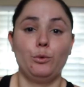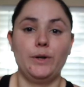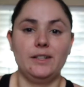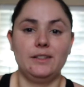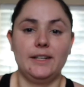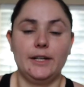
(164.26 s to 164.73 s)

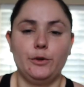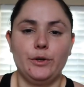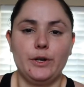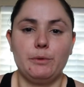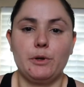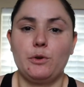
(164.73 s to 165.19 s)
Well, I
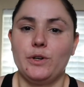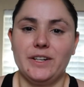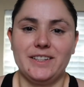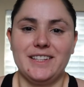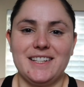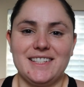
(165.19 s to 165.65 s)
already
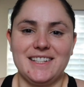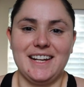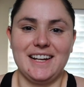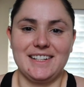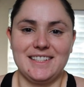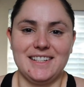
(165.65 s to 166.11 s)
recorded this
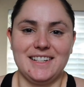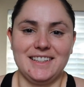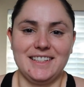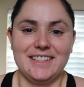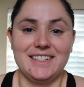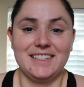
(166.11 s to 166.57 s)
and
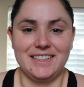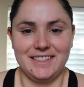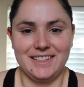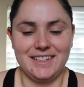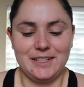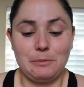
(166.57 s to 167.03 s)
accidentally
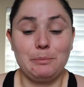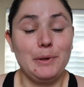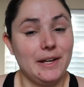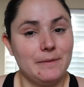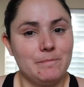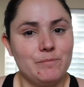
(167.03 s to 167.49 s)
deleted it,
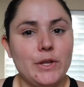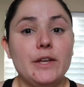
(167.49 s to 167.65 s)
but